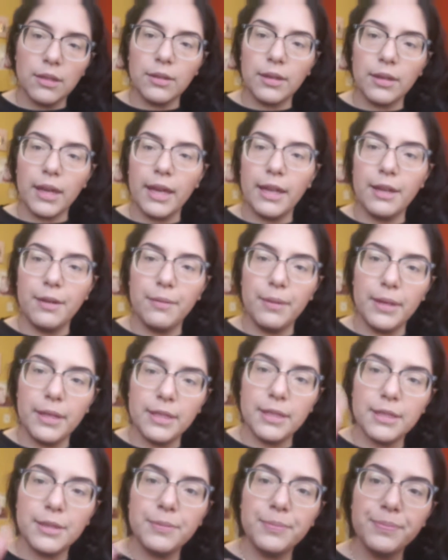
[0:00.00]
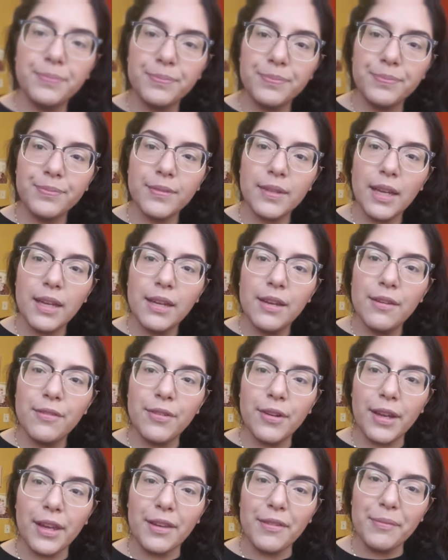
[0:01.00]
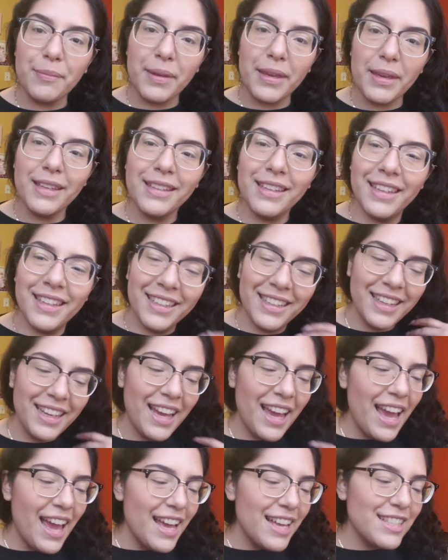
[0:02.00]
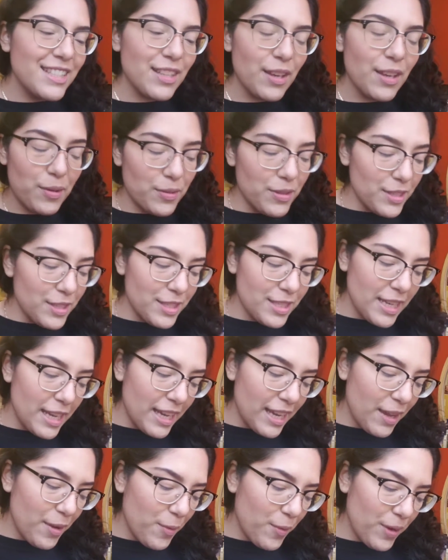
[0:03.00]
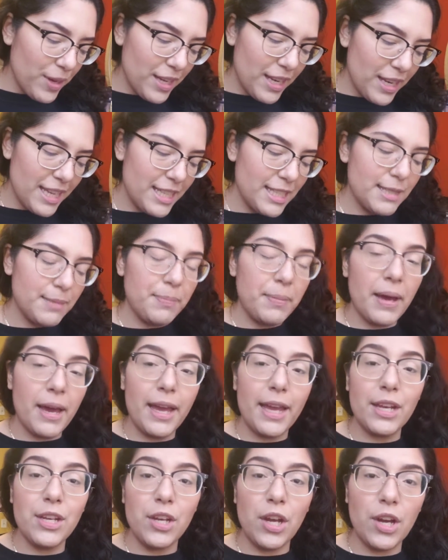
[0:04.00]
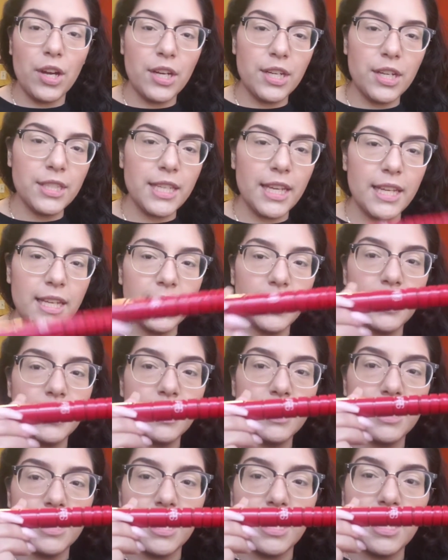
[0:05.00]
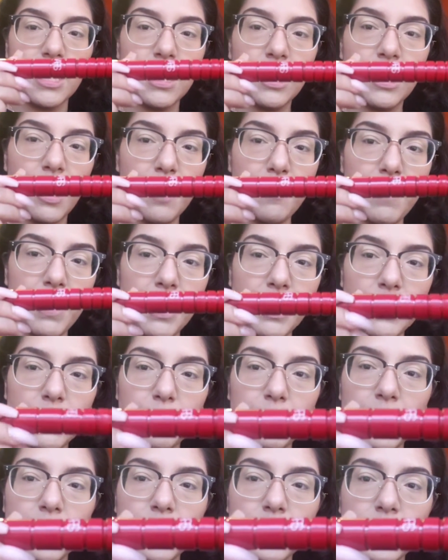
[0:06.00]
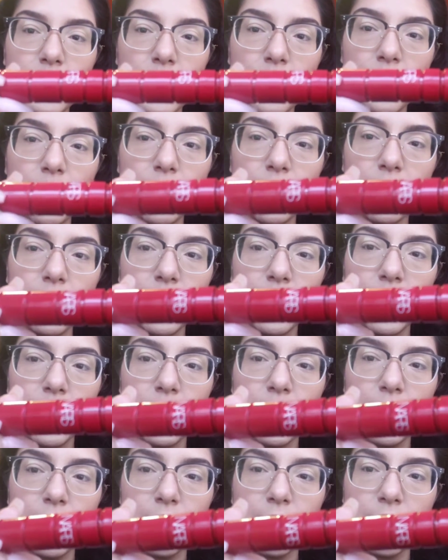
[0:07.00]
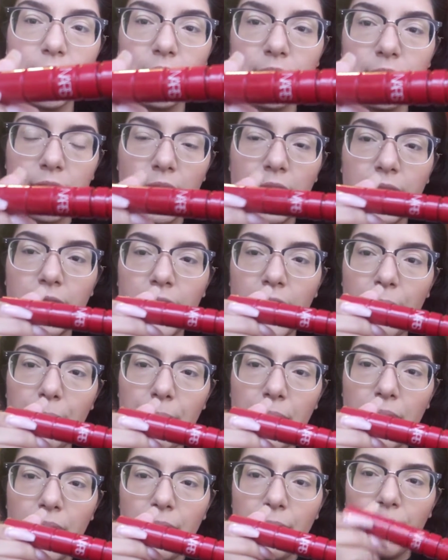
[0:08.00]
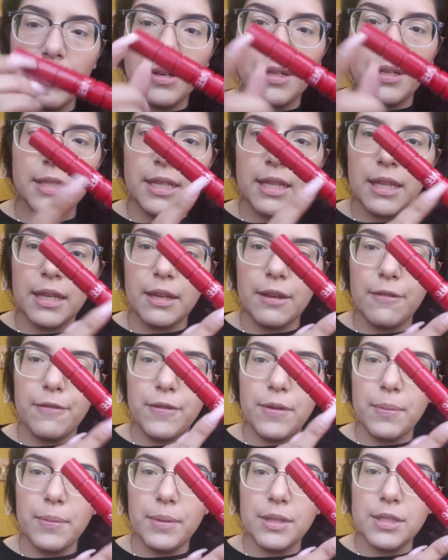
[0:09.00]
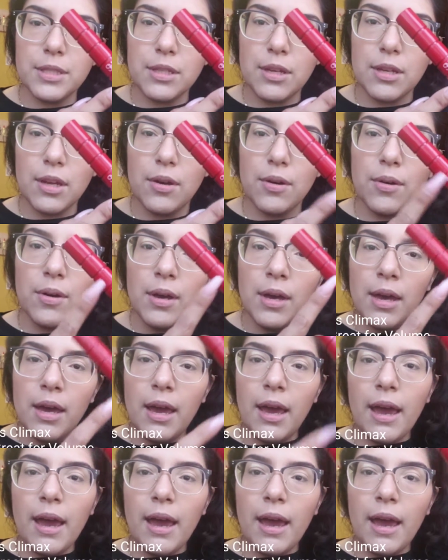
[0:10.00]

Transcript: Okay, anyways, forgive me. So the second one is by Nars, and it is the Climax Mascara, and this guy came out, I want to say like a few months ago.